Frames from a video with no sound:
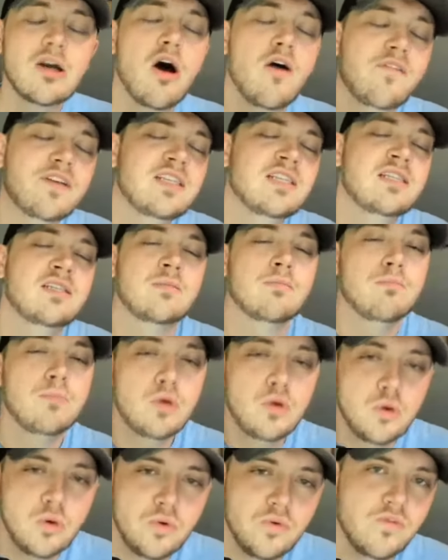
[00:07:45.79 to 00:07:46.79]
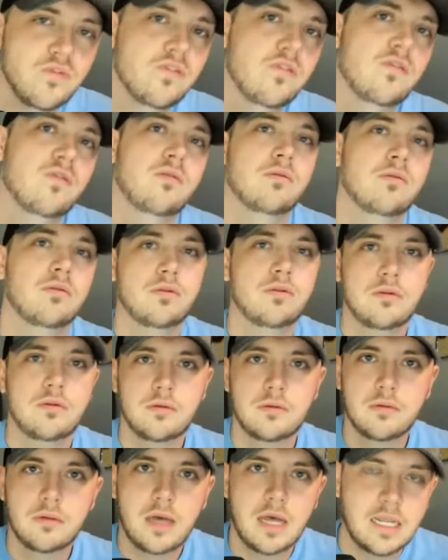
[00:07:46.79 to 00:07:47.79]
offense doesn't move
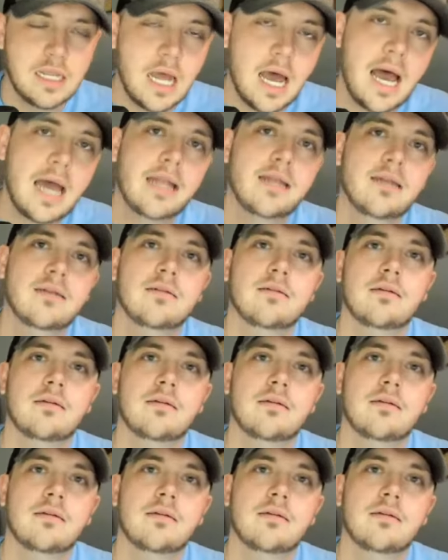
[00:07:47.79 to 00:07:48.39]
a lot.